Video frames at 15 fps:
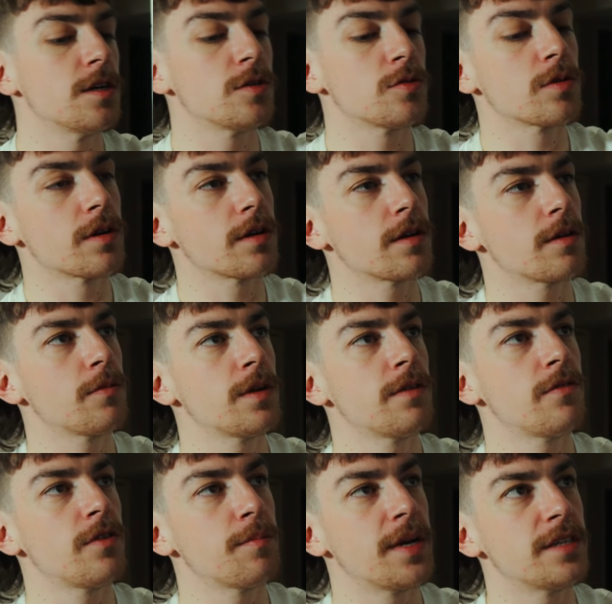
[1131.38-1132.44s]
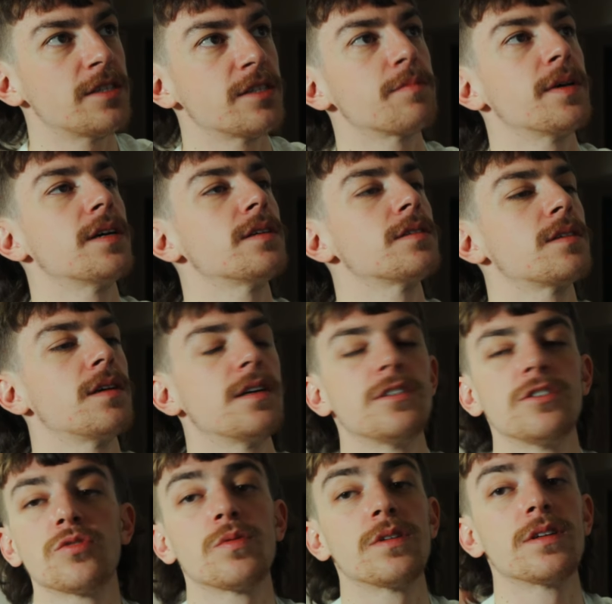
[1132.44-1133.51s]
So we're going to get rid of our magic mask. I
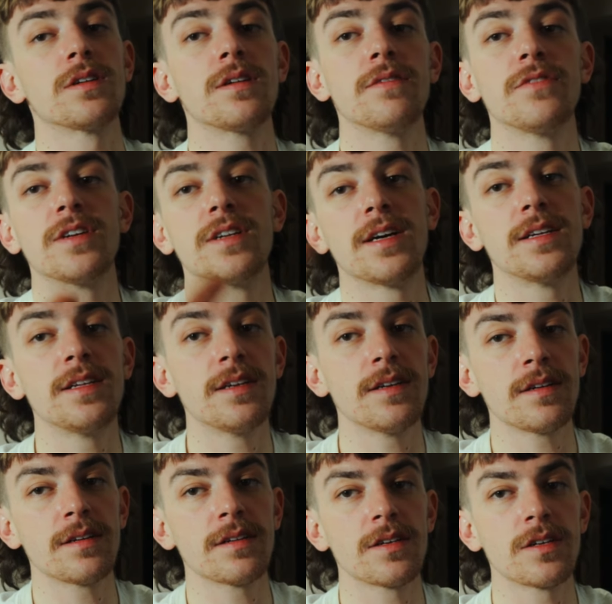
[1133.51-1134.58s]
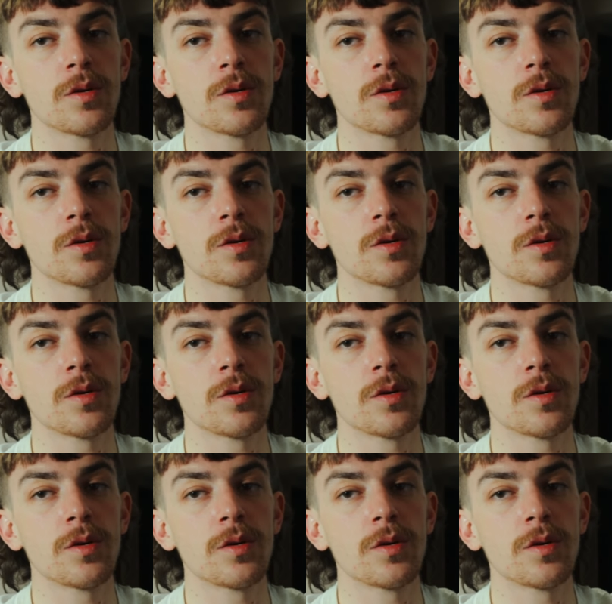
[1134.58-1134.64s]
just wanted to give you an idea.